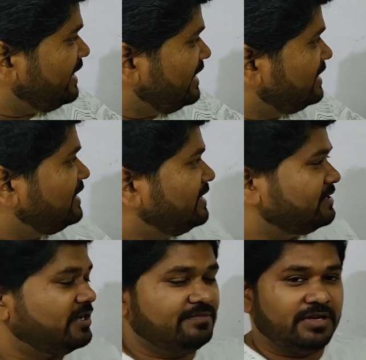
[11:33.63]
L
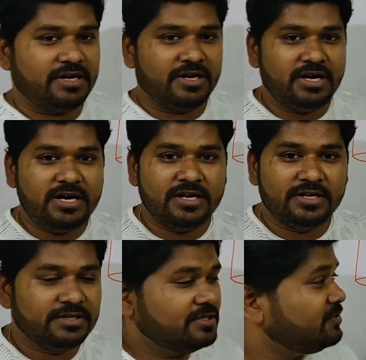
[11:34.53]
length of the rod
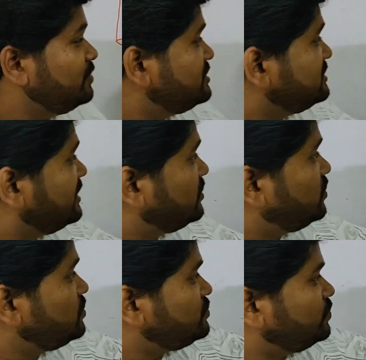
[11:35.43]
which is
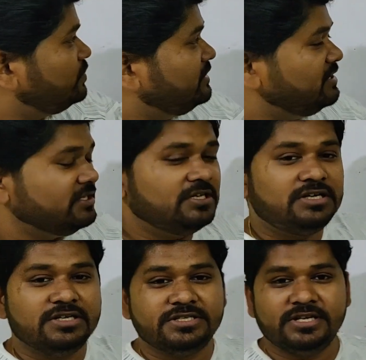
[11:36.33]
enclosed within the
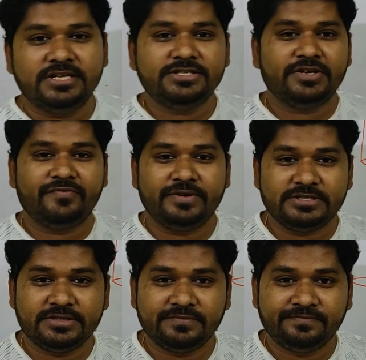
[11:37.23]
Gaussian
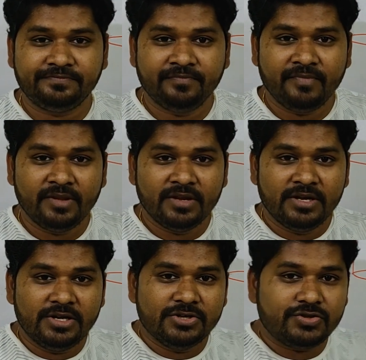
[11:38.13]
surface.
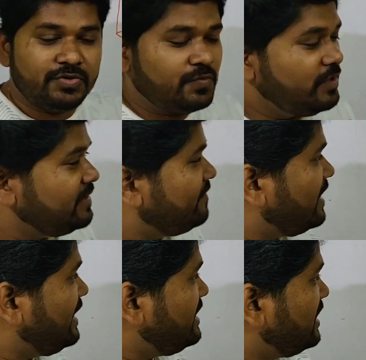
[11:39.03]
So we will
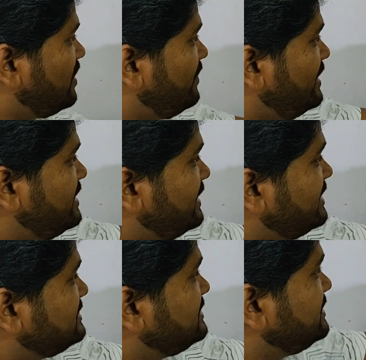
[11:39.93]
find now
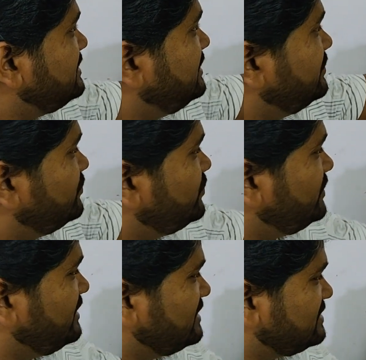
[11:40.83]
intensity due to
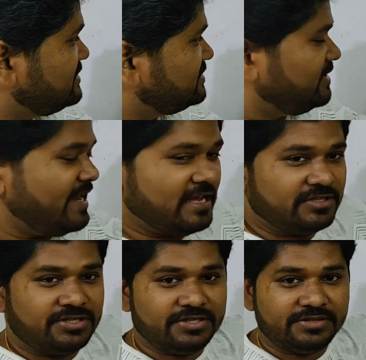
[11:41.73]
this
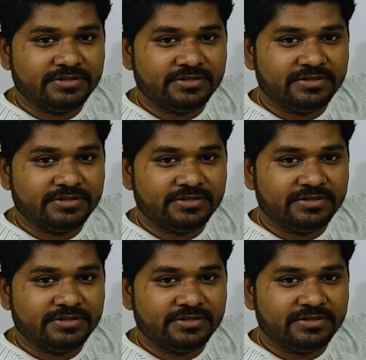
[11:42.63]
length.